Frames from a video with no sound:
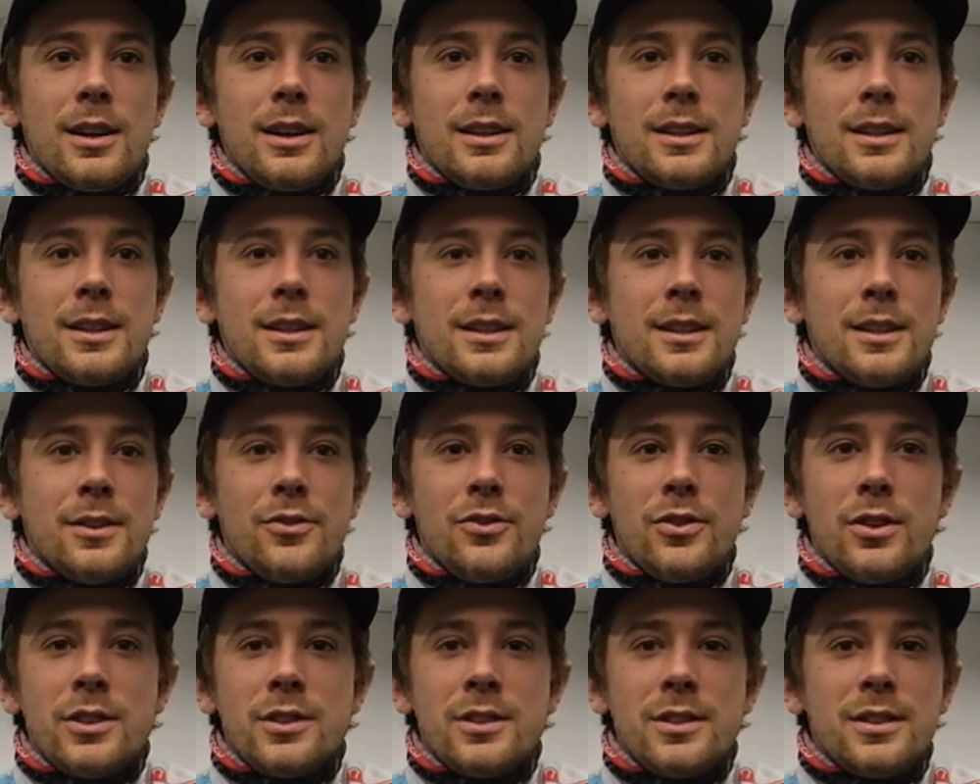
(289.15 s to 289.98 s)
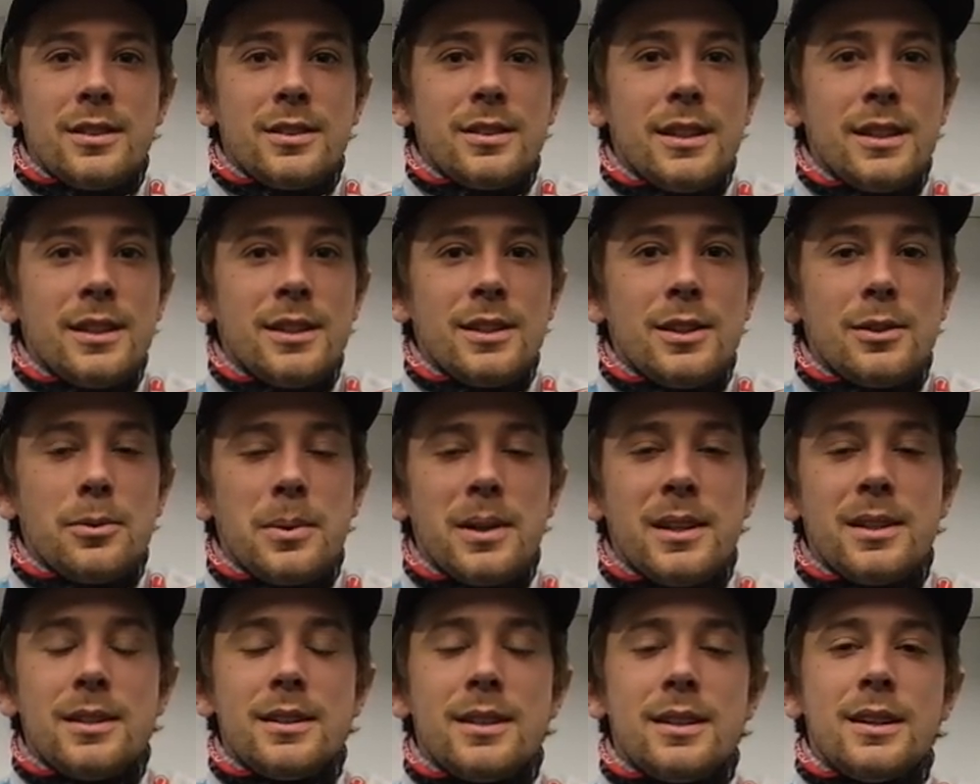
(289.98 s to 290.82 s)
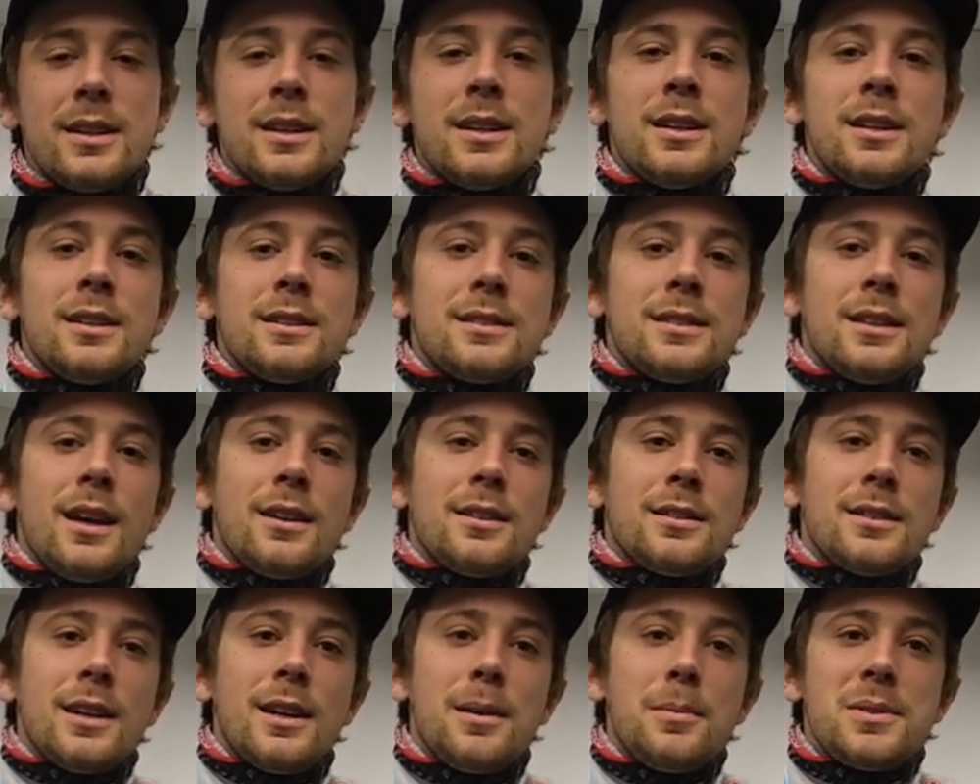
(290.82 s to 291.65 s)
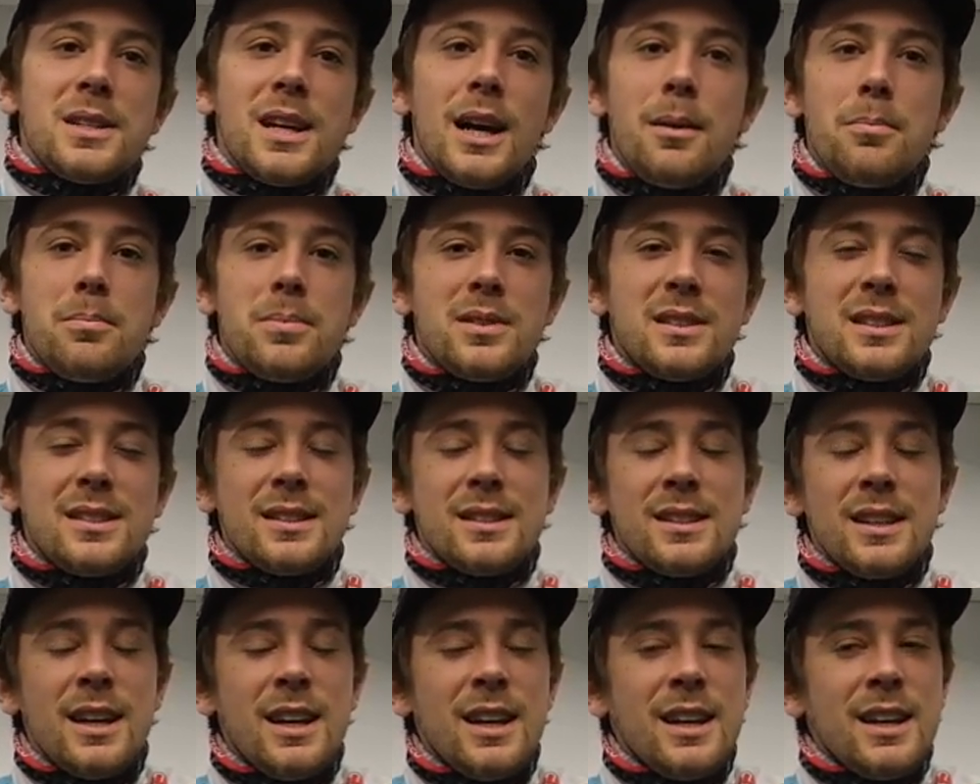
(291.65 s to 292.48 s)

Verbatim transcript: the the first stint when the sun comes up, it's